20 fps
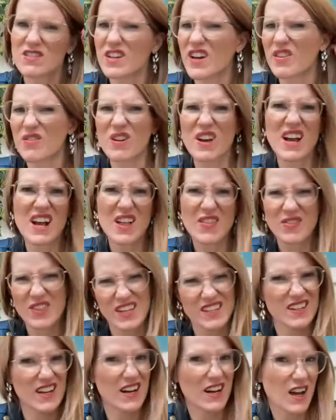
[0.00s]
So
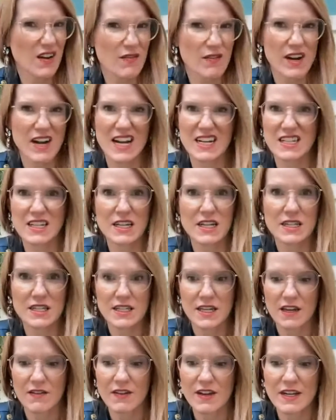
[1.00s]
things like covering letters,
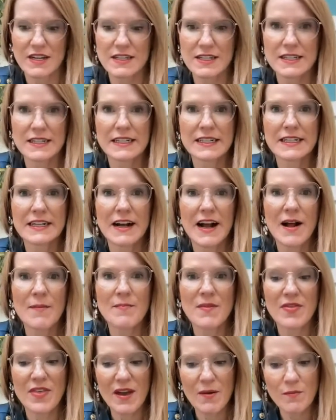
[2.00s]
CVs.
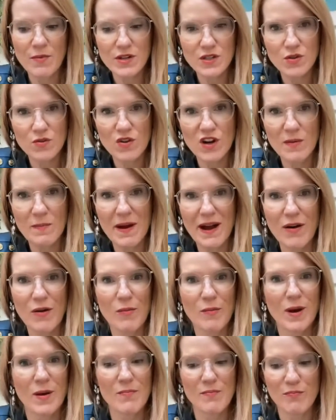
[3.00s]
And then we talk
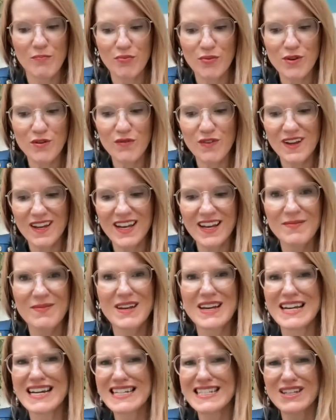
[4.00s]
about proofing it.
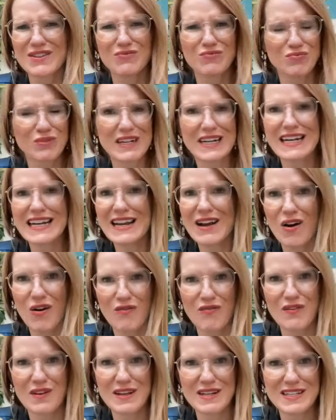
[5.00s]
It's a really
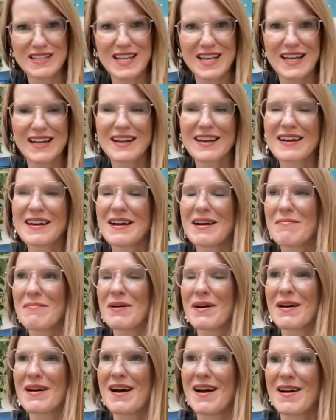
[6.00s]
obvious thing,
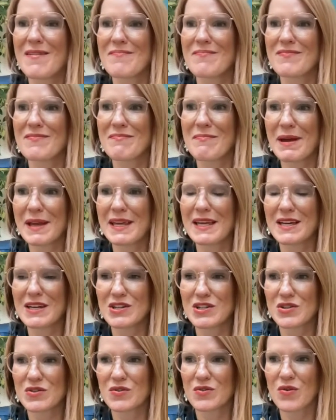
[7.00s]
but making
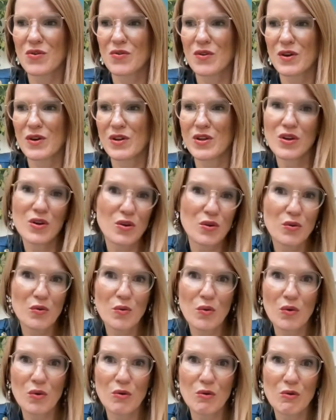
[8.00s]
sure that you
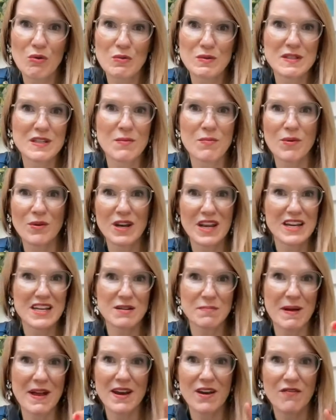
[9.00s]
or someone
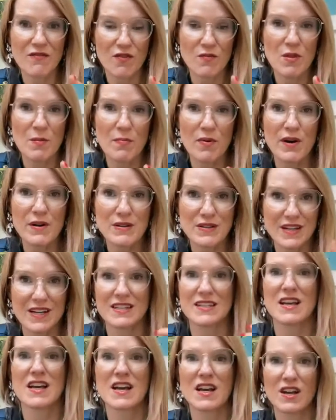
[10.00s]
independent from the
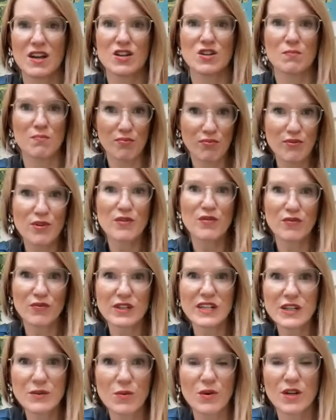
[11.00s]
process can
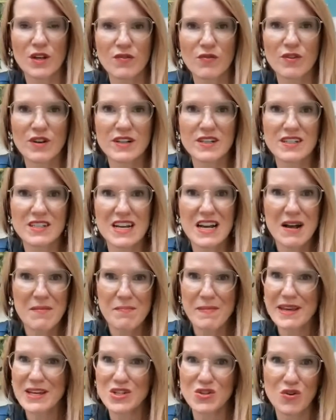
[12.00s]
proofread what you've written,
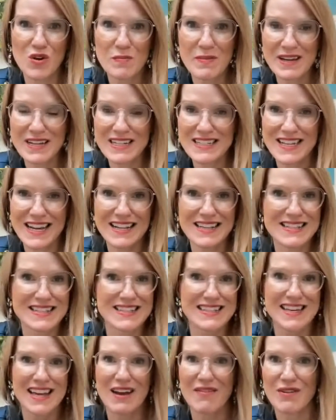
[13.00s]
make sure it makes sense,
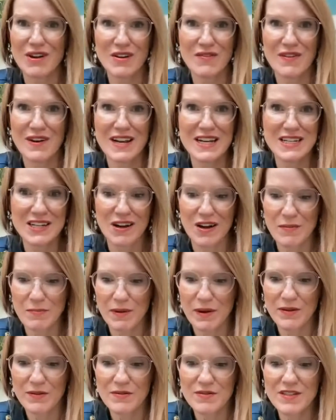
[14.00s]
get rid of any
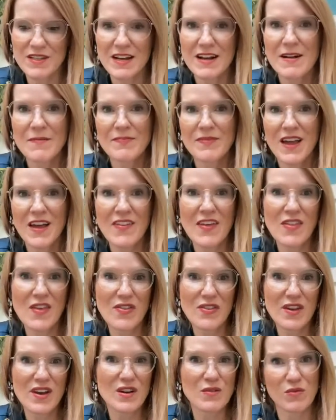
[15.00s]
typos. And then the
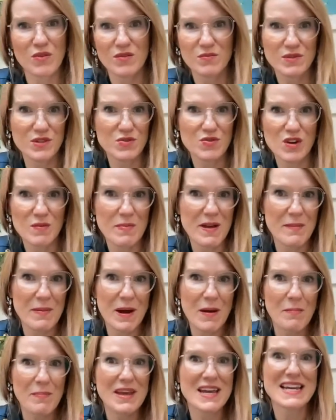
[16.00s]
third one, we talk a bit
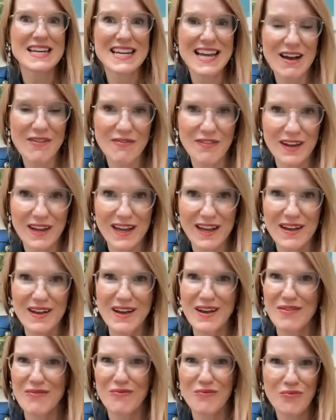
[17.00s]
about PDFing it.
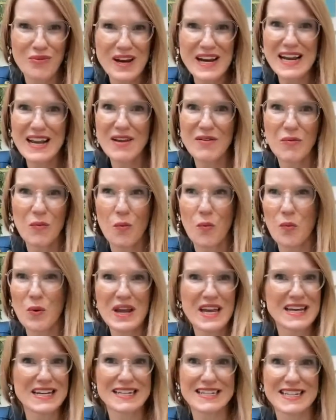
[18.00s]
Really
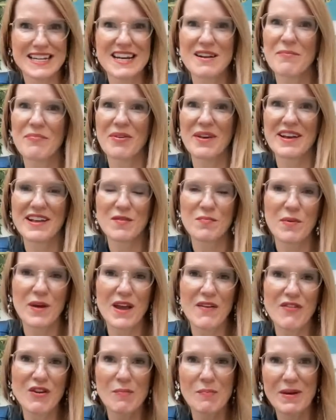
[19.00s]
weird tip this, but
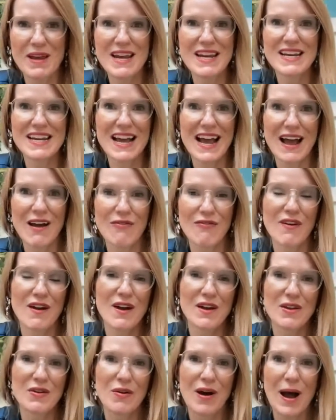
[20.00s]
if you PDF
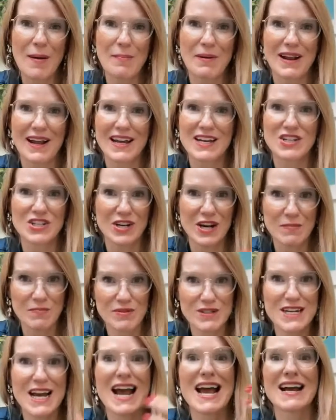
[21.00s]
your application, it
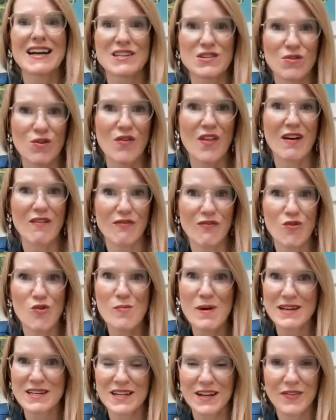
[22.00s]
protects all of that
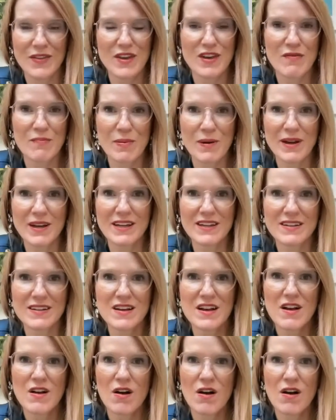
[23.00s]
formatting that you've put in.